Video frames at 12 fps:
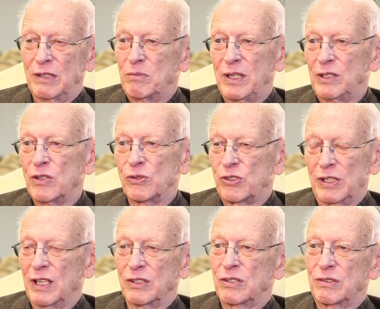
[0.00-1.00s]
It made no
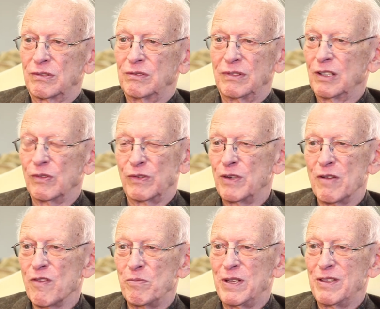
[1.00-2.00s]
sense. There would
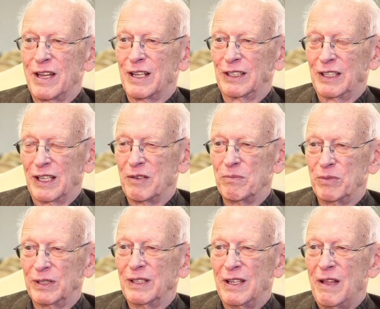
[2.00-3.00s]
never be that again. But